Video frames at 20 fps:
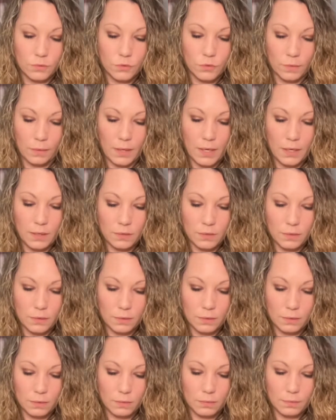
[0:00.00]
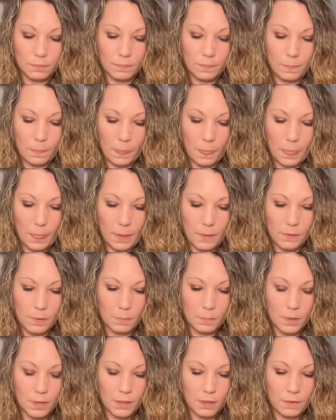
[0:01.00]
drained your
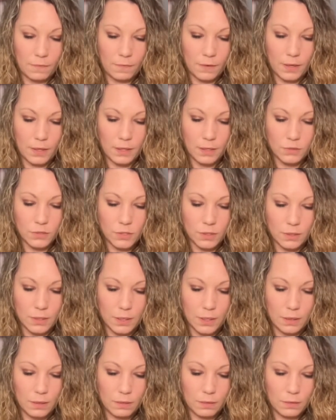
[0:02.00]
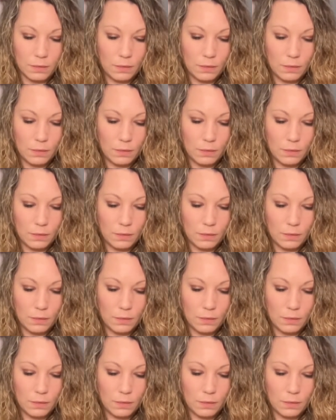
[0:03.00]
money financially.